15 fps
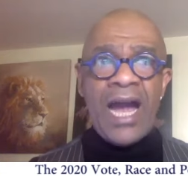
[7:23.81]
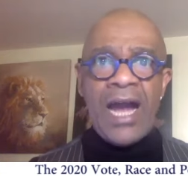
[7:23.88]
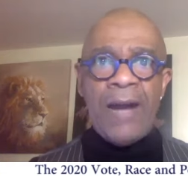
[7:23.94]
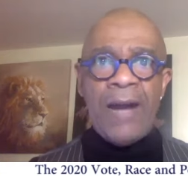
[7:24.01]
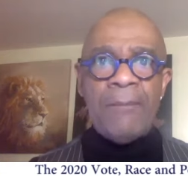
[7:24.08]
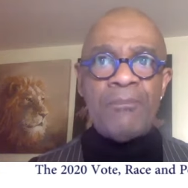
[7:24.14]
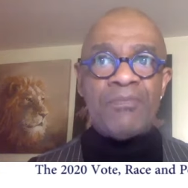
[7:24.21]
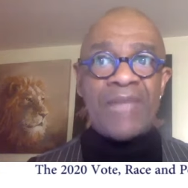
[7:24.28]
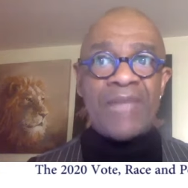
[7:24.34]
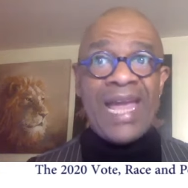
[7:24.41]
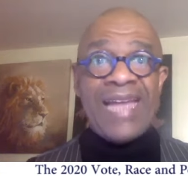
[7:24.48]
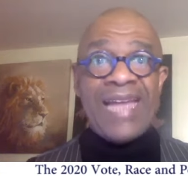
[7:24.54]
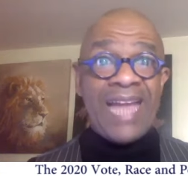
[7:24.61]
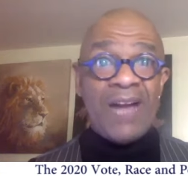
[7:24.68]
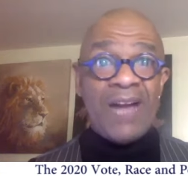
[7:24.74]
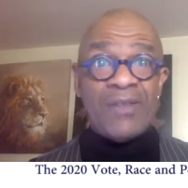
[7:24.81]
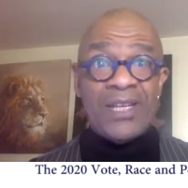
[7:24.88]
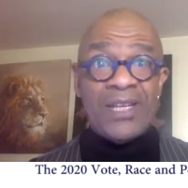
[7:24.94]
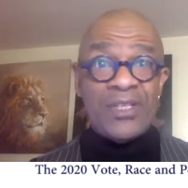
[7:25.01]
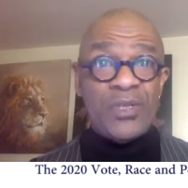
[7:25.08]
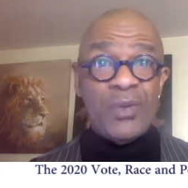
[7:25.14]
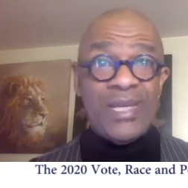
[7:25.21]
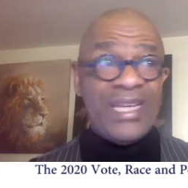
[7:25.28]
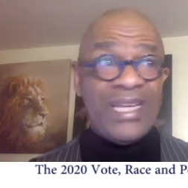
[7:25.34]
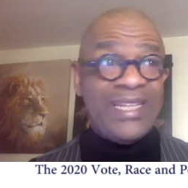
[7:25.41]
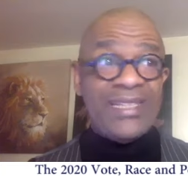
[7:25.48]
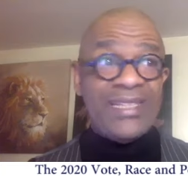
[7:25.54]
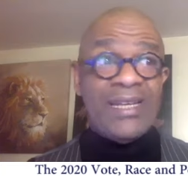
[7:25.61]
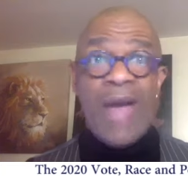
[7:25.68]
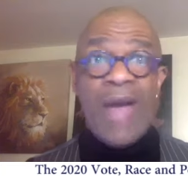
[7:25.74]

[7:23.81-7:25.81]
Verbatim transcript: um, and now they're doing it